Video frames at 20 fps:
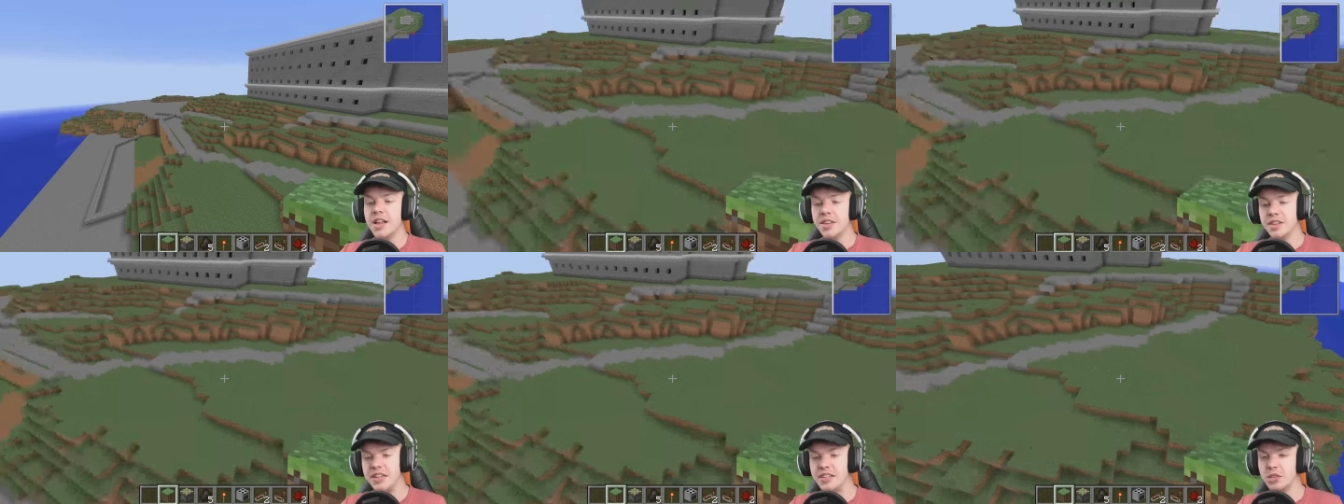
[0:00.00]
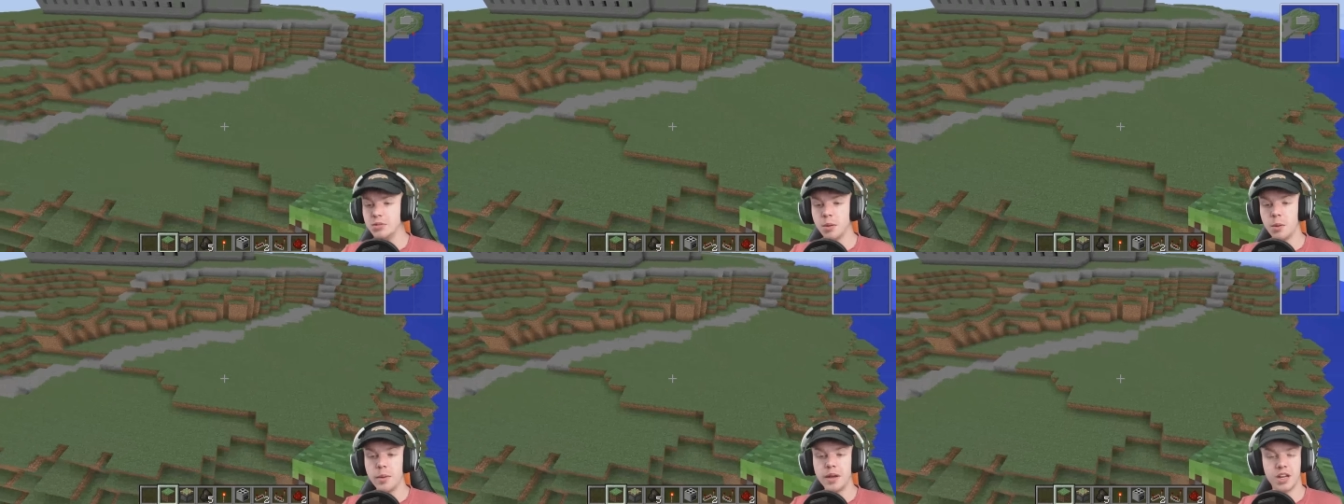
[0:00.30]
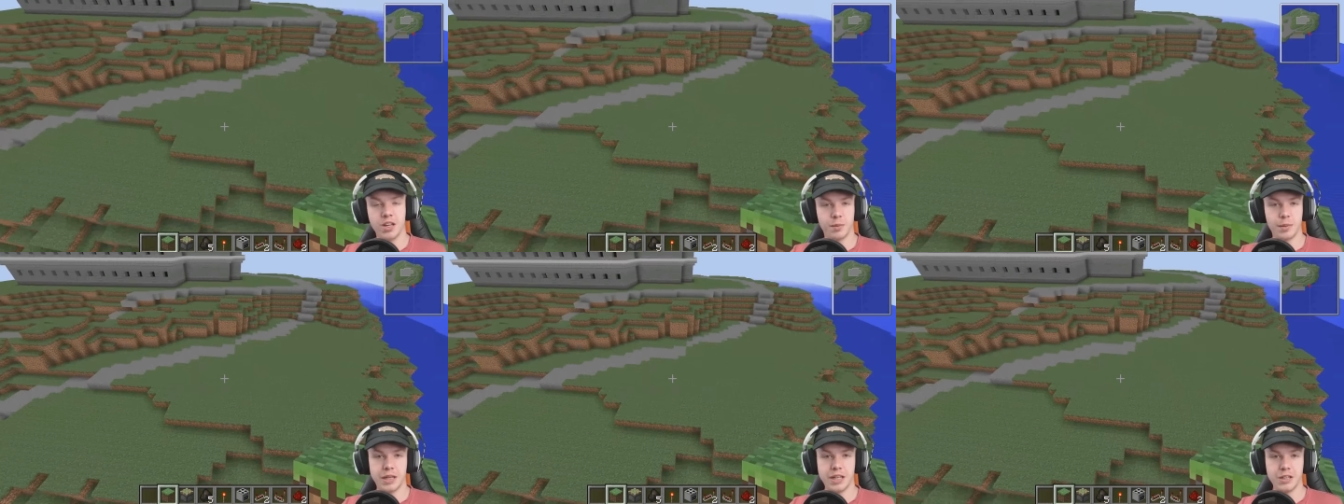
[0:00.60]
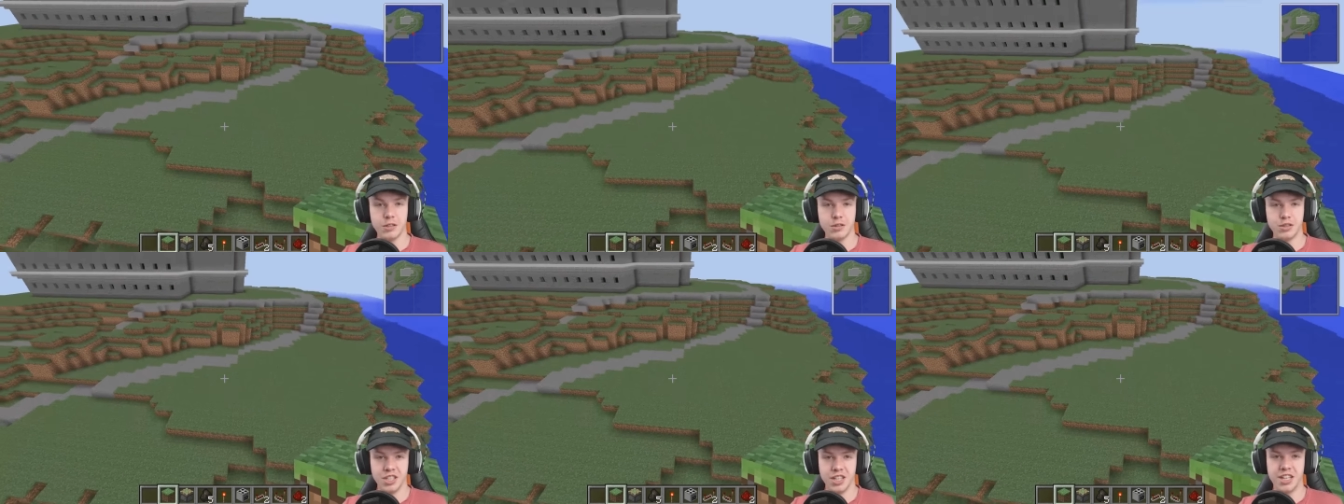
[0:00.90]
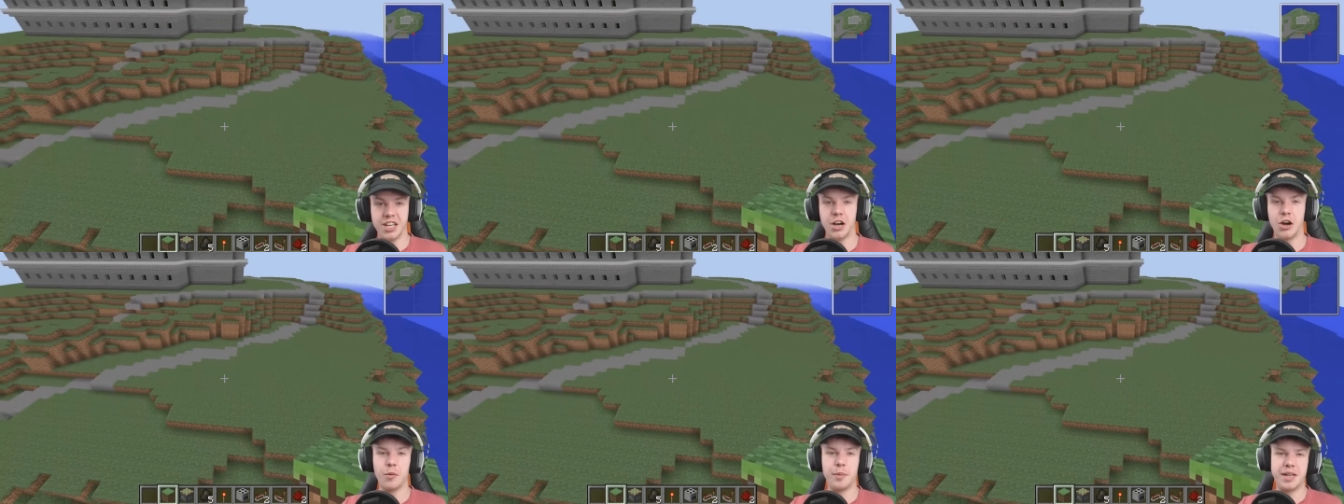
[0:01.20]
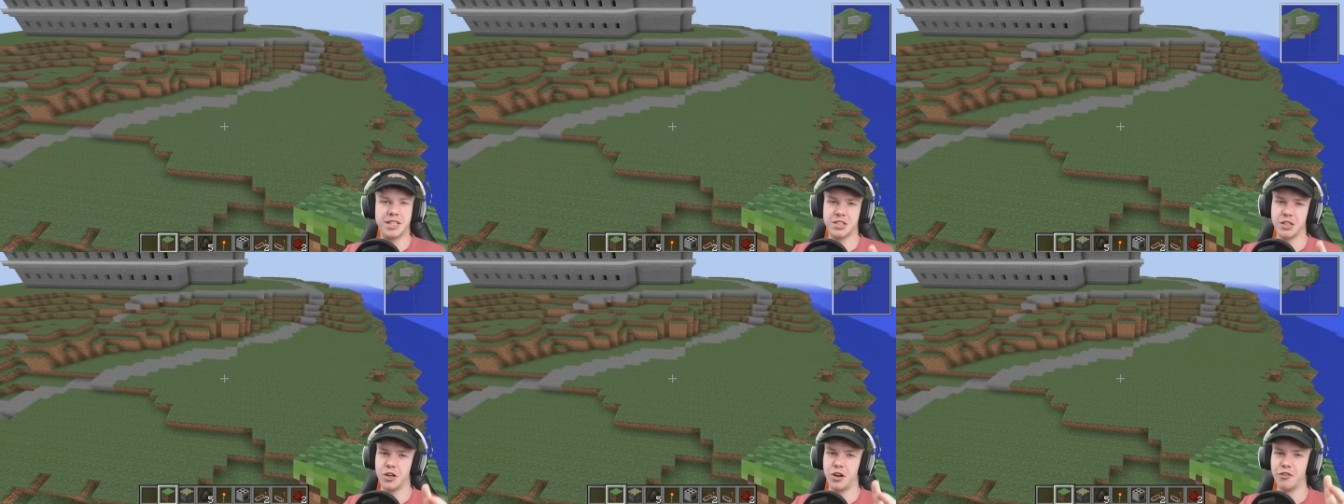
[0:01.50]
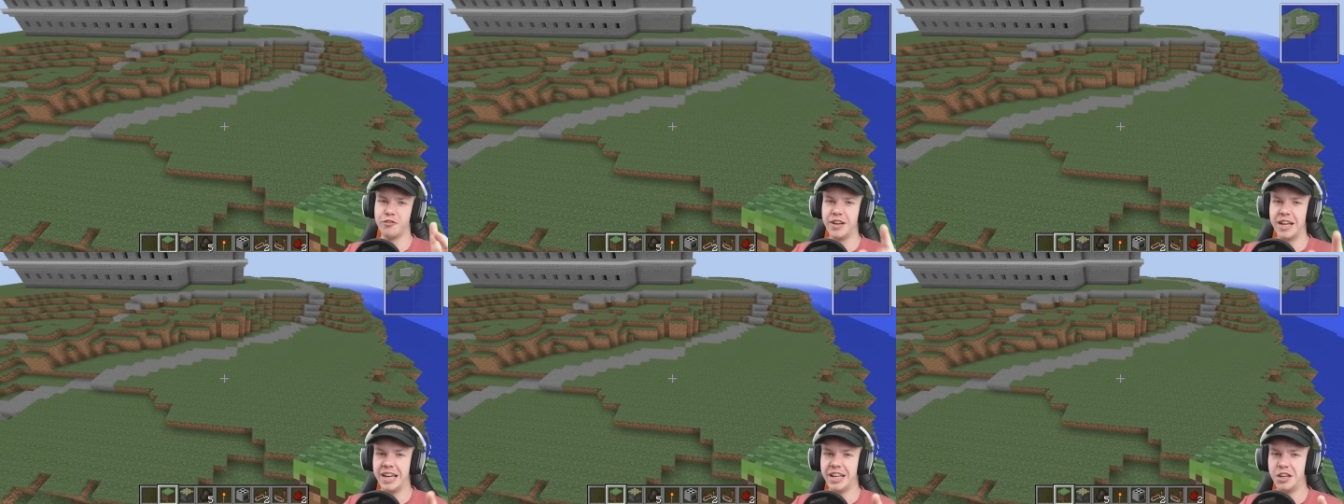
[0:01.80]
This one we're going to be using coal because I've
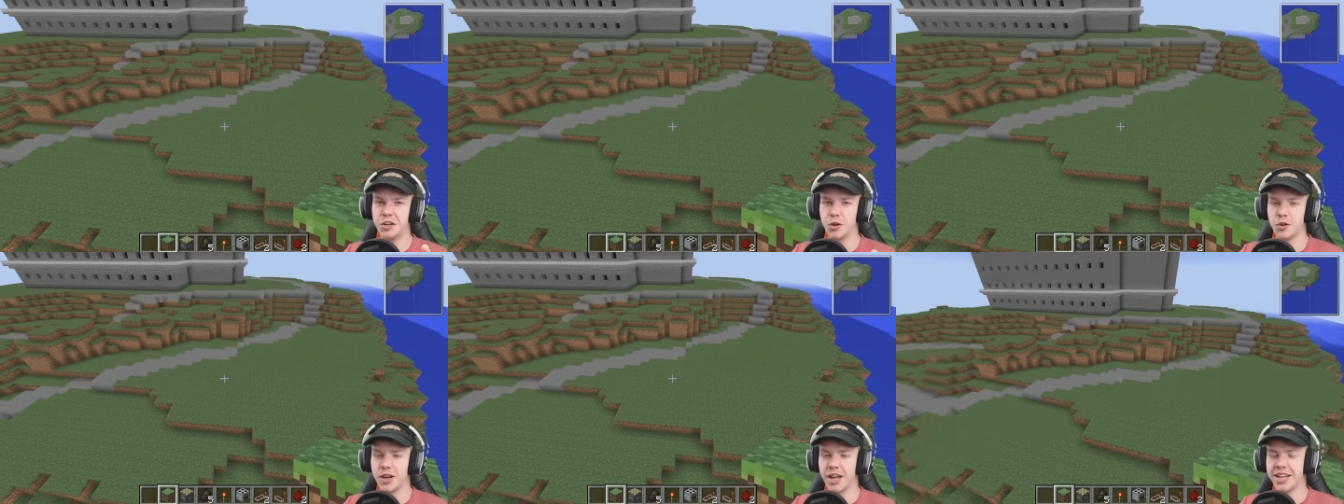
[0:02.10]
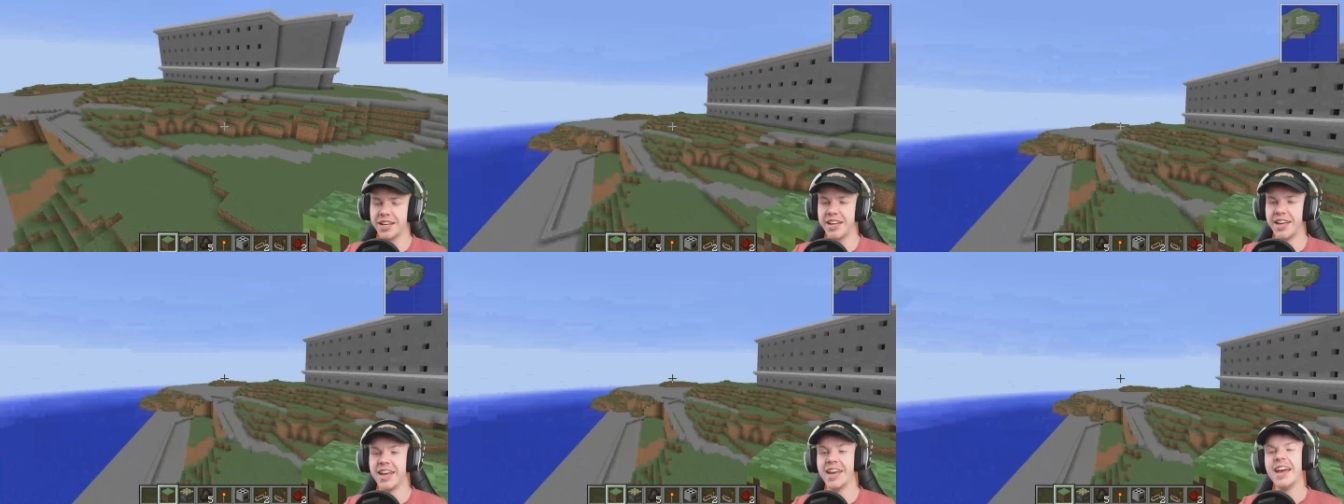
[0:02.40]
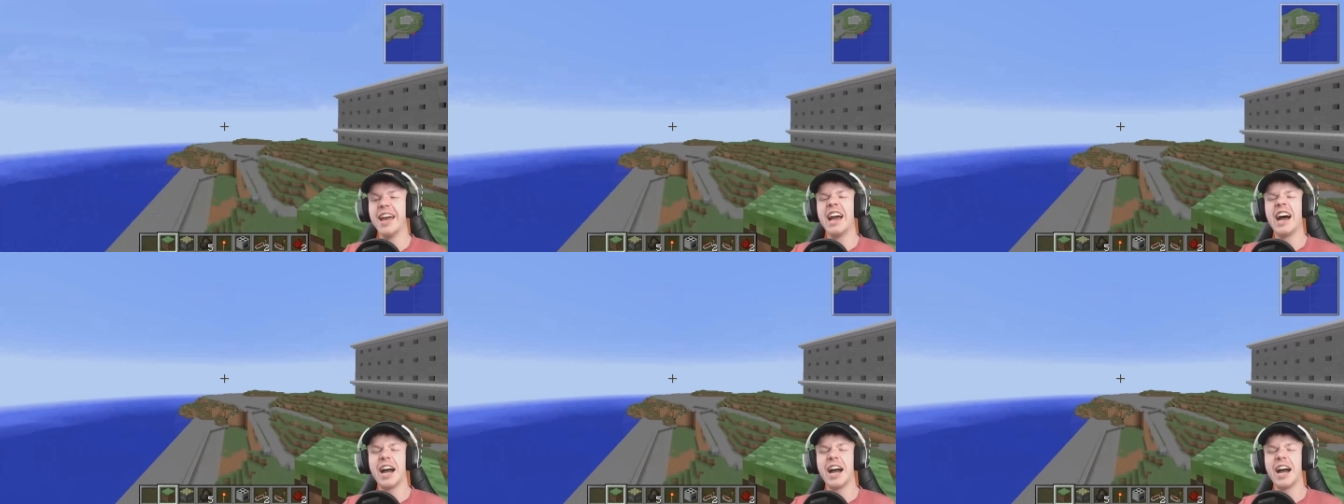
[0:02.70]
got a really cool idea.